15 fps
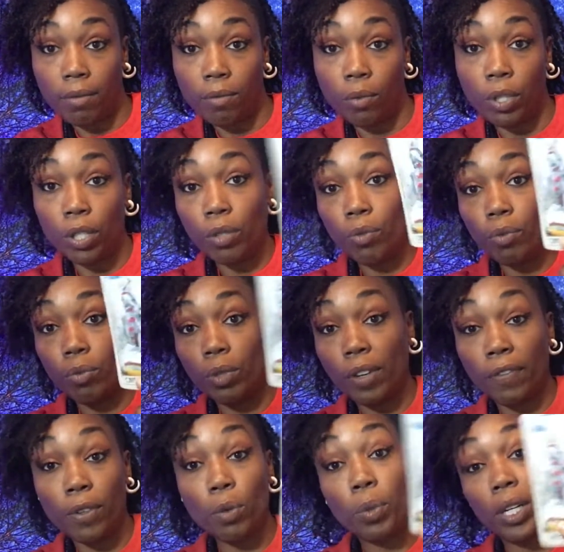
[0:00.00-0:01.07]

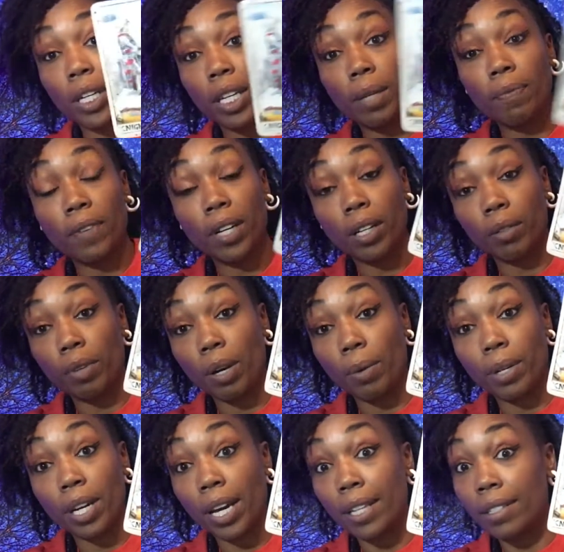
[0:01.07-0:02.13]
If you want to keep fucking around with
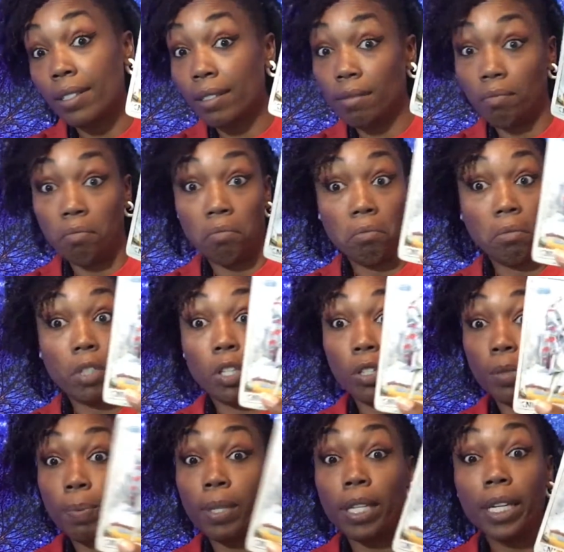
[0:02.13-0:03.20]
knights,
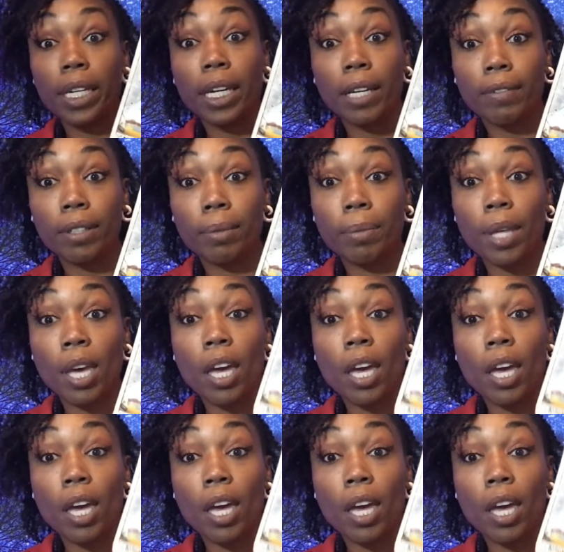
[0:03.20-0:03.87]
there's plenty of them.